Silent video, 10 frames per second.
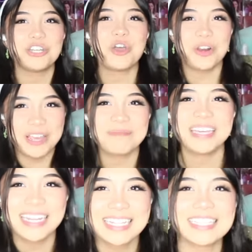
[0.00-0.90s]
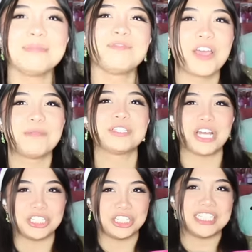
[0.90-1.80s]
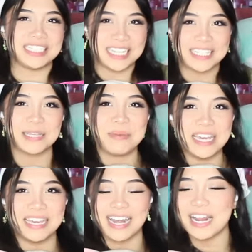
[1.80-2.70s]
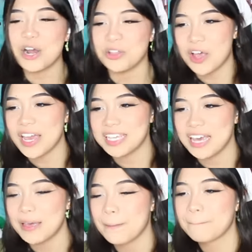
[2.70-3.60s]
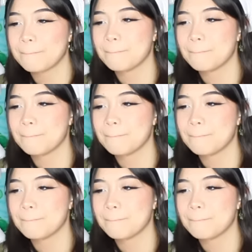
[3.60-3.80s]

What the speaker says: You know what I mean? It seems very misogynistic to me, and I don't like it.